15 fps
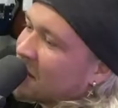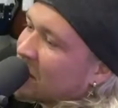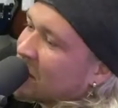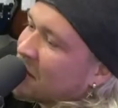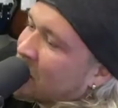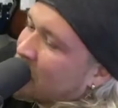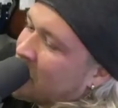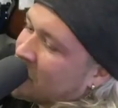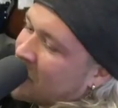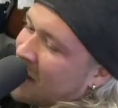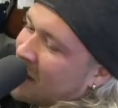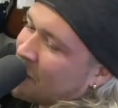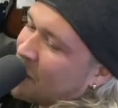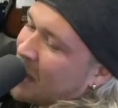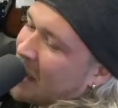on the
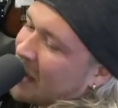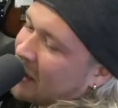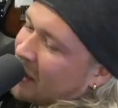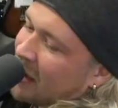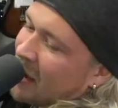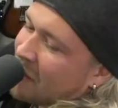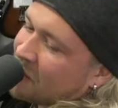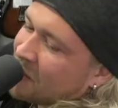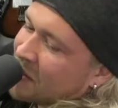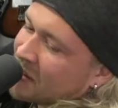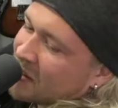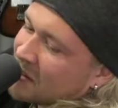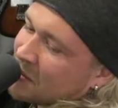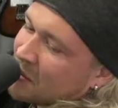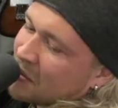drive back after
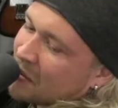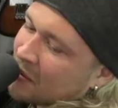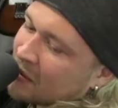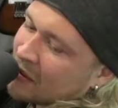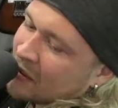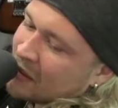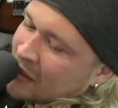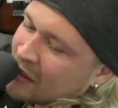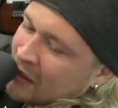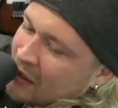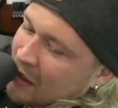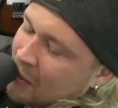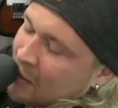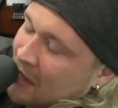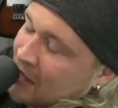this
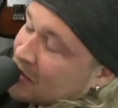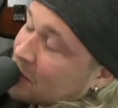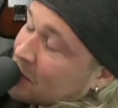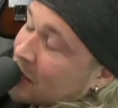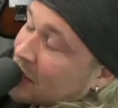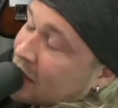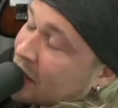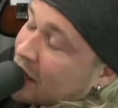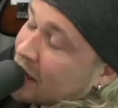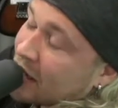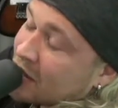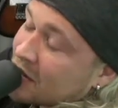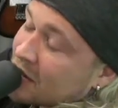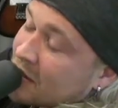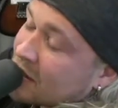amazing
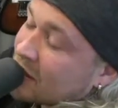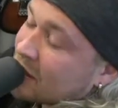podcast.